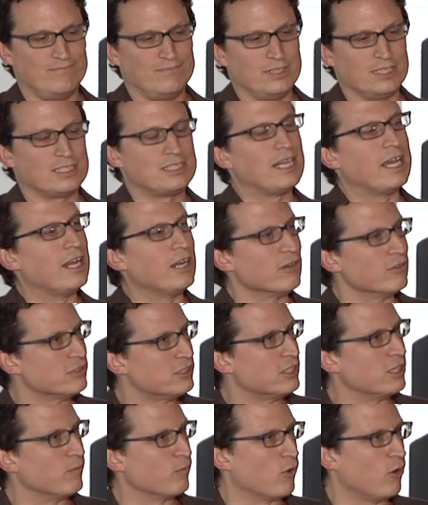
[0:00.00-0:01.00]
The
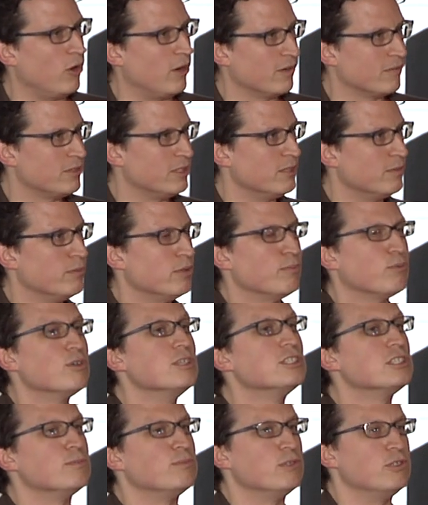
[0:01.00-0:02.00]
standards seem wrong. The
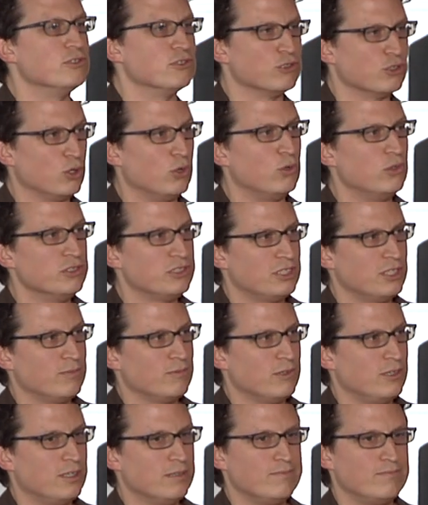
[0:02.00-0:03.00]
principles or goals seem
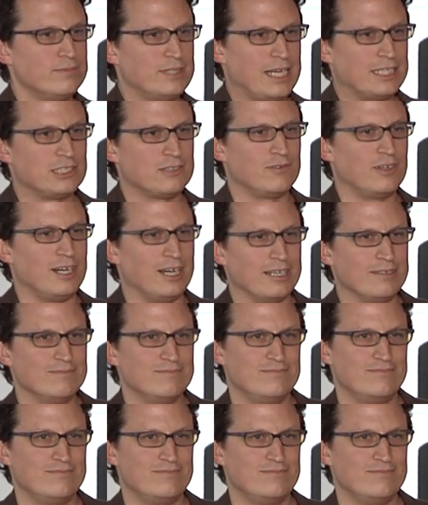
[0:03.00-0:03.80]
wrong. That's fine.